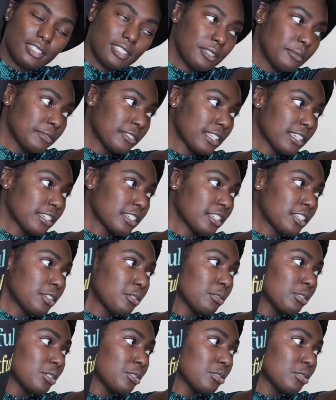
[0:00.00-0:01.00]
It was like a
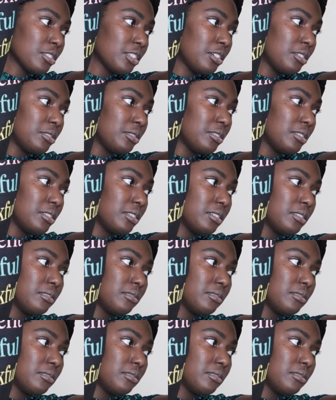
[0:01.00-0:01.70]
cute little tote.